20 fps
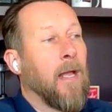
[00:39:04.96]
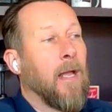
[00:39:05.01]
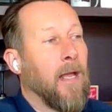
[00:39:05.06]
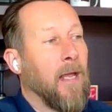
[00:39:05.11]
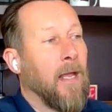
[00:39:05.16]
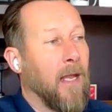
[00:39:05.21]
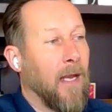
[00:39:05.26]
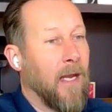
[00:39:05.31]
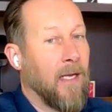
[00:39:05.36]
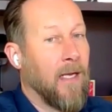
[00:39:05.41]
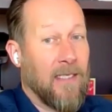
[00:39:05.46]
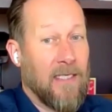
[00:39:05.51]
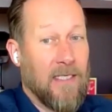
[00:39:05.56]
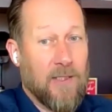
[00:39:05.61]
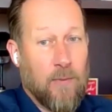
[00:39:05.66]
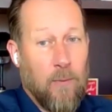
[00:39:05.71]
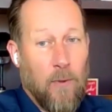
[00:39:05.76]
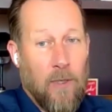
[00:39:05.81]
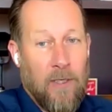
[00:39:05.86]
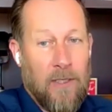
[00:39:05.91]
and
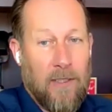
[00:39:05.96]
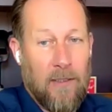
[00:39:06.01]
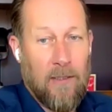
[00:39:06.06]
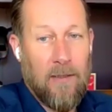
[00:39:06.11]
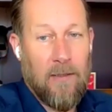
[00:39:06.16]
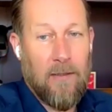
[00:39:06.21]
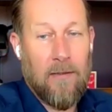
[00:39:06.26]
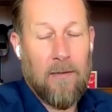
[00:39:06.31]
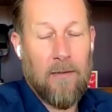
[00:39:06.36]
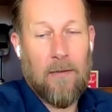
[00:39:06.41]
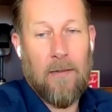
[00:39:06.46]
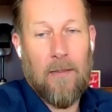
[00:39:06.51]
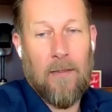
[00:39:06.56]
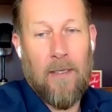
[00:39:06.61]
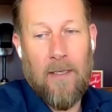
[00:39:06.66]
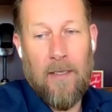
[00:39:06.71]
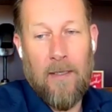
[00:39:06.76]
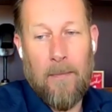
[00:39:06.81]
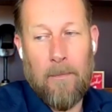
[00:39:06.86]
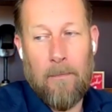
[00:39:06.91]
he's working
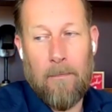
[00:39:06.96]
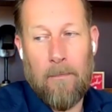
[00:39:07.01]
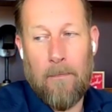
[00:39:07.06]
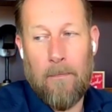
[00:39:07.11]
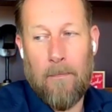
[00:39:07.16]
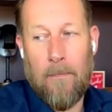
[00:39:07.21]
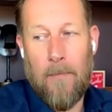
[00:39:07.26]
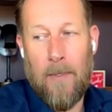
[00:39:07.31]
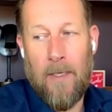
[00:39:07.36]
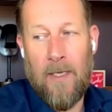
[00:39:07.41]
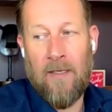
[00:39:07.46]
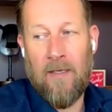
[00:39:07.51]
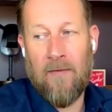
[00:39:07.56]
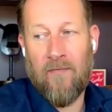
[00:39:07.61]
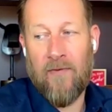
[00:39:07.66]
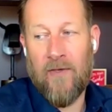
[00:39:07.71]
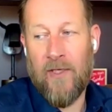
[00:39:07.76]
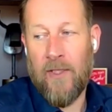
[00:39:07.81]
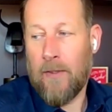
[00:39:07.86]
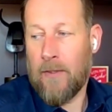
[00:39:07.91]
in the
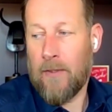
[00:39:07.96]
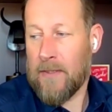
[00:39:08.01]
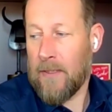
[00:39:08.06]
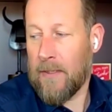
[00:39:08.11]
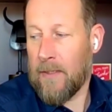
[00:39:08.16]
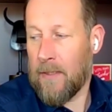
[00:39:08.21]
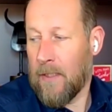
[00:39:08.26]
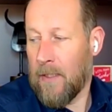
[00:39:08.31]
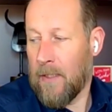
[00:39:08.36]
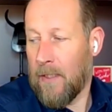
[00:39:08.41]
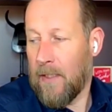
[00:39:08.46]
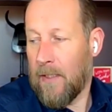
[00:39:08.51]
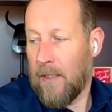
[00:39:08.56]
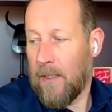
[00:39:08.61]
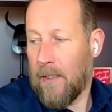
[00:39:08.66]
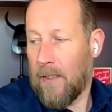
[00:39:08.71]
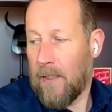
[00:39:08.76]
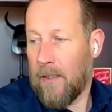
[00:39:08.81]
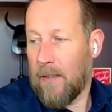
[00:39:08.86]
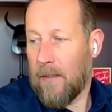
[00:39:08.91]
fields and
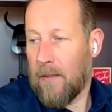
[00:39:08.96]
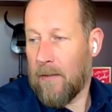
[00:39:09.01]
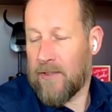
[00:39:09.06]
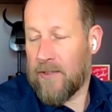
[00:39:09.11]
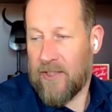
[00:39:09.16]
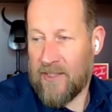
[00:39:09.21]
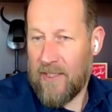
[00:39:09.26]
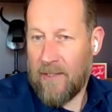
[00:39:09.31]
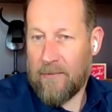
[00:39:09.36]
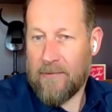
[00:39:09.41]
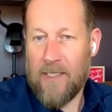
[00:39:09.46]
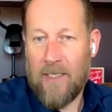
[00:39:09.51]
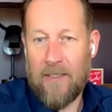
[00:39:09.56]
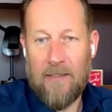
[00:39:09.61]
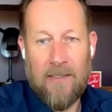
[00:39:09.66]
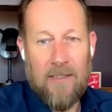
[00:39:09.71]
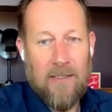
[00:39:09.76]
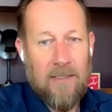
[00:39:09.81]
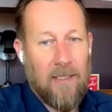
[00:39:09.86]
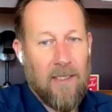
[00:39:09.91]
just outside
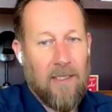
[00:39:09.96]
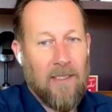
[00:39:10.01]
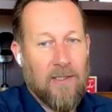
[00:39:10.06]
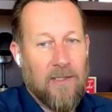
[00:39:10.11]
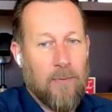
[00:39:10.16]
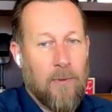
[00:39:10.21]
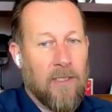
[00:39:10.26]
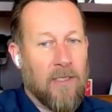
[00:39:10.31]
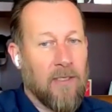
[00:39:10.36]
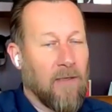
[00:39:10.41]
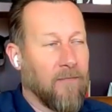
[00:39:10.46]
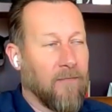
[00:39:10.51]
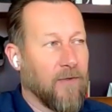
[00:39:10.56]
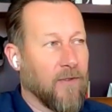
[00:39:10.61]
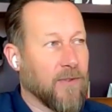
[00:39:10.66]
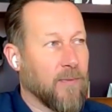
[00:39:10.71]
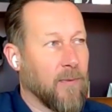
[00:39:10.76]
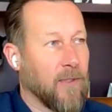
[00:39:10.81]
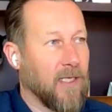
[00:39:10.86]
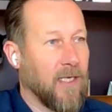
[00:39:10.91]
the city. And he's working the
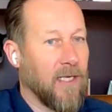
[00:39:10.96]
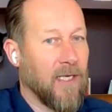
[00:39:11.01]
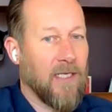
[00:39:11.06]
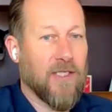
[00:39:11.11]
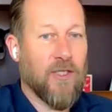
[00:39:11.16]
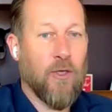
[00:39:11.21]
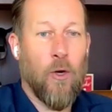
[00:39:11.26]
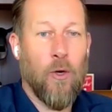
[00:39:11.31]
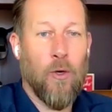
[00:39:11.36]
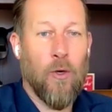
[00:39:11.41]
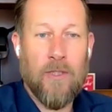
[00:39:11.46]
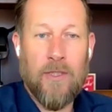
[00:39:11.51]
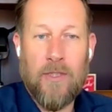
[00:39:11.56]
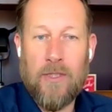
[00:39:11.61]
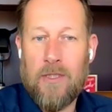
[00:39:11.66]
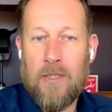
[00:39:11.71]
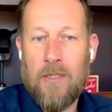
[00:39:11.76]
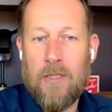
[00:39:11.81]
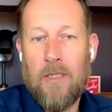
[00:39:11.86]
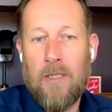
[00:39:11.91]
fields one day, and his horse
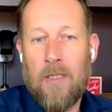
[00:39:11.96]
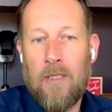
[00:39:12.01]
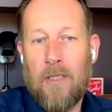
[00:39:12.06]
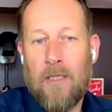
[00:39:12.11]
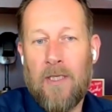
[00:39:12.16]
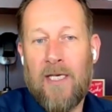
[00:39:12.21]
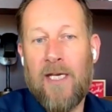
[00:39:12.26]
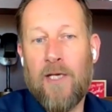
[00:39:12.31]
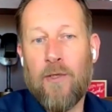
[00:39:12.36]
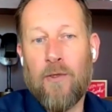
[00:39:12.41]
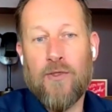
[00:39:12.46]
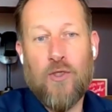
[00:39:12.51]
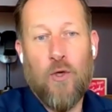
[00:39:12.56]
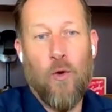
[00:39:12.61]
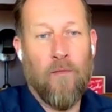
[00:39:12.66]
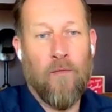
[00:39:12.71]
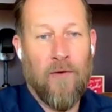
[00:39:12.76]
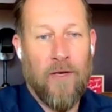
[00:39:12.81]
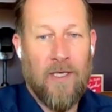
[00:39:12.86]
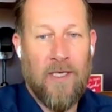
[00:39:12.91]
keels
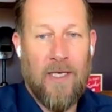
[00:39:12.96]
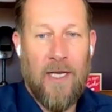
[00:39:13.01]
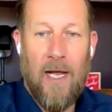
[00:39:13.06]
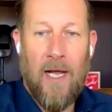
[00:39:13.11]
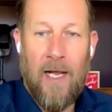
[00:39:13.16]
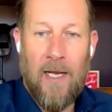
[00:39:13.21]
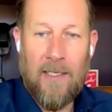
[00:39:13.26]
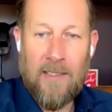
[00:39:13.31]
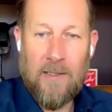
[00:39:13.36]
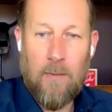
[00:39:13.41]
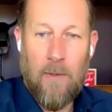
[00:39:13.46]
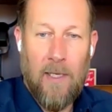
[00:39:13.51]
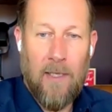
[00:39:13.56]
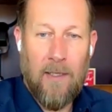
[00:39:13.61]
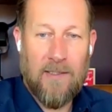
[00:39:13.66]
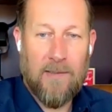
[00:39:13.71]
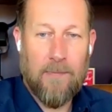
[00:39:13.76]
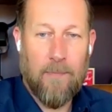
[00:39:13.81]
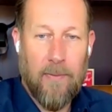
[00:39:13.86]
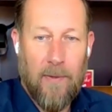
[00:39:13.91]
over and dies while
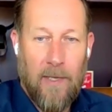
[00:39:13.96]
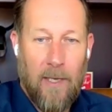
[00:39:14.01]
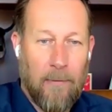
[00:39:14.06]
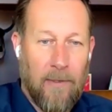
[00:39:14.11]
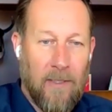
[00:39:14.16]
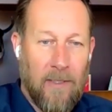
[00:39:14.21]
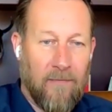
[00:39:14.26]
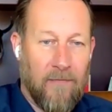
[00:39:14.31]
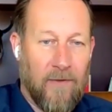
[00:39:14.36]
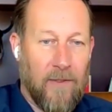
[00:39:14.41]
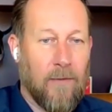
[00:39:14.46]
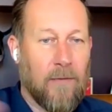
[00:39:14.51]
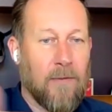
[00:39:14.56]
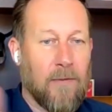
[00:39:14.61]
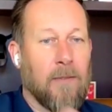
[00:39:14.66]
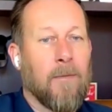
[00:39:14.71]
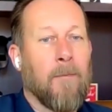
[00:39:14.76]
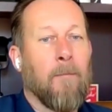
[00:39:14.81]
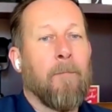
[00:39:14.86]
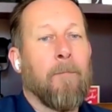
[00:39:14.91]
it's plowing the field.
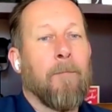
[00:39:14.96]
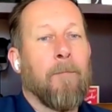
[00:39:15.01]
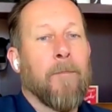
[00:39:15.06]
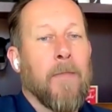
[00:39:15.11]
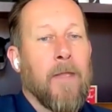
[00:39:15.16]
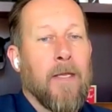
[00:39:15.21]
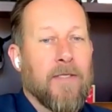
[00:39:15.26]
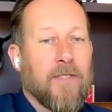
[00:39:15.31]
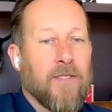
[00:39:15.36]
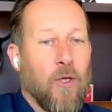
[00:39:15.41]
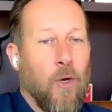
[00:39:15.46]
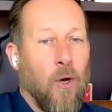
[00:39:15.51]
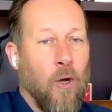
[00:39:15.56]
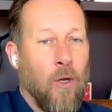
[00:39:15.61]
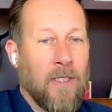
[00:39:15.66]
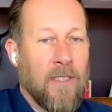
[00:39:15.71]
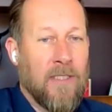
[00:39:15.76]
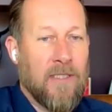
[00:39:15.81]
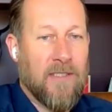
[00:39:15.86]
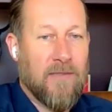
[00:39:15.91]
So
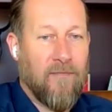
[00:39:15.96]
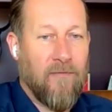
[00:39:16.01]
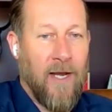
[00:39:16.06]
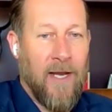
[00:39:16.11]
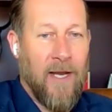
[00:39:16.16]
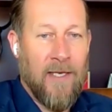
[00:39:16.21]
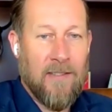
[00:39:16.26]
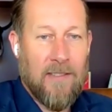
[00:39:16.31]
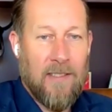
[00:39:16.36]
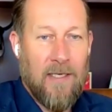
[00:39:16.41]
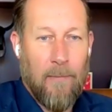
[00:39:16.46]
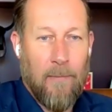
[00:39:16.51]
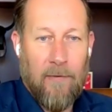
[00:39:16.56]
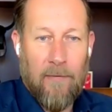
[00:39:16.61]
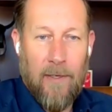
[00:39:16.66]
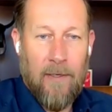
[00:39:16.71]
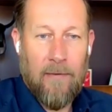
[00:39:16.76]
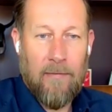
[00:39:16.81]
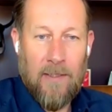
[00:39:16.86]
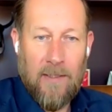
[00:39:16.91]
all his friends come
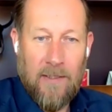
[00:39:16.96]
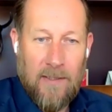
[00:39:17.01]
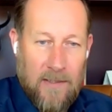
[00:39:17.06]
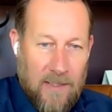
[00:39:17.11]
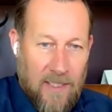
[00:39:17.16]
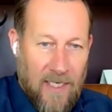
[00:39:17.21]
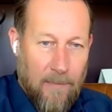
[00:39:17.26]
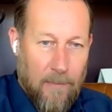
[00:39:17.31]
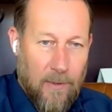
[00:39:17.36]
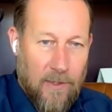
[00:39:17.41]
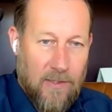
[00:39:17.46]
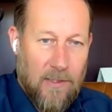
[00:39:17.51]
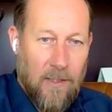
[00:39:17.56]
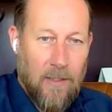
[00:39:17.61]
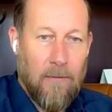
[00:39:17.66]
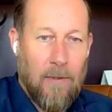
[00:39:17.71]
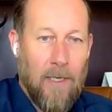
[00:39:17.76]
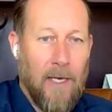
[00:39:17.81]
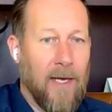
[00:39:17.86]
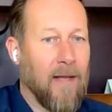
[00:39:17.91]
around and his neighbors and
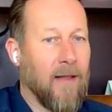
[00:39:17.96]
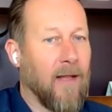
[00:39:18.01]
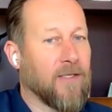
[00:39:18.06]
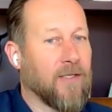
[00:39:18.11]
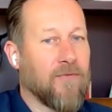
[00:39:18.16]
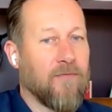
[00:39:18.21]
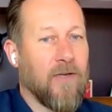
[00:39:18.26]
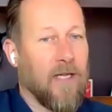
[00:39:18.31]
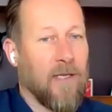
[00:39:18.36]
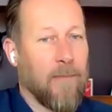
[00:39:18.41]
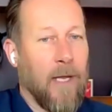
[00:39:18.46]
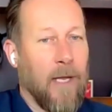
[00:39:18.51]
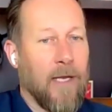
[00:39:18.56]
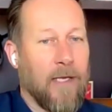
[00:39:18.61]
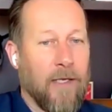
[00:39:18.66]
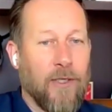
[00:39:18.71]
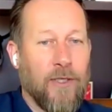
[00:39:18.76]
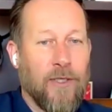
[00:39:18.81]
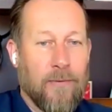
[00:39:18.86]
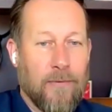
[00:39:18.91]
go, "Hey, that's really bad
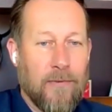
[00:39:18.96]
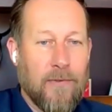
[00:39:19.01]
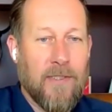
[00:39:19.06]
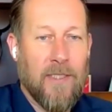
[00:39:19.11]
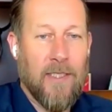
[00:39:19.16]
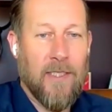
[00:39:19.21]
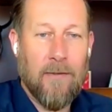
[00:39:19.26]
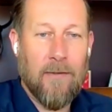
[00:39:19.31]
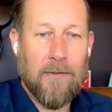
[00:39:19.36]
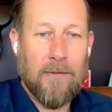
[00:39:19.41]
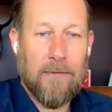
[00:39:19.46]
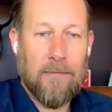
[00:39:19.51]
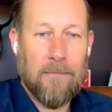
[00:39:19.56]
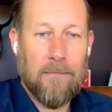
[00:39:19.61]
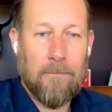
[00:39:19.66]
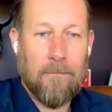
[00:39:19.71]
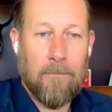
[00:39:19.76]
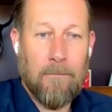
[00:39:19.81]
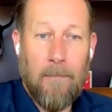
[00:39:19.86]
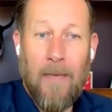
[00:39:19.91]
news." And he goes,
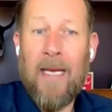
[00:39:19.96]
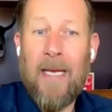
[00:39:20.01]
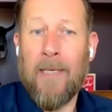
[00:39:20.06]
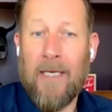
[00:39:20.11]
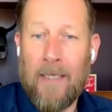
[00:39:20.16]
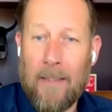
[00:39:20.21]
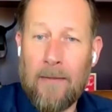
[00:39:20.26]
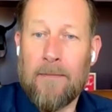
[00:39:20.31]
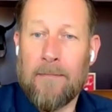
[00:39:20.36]
"Maybe."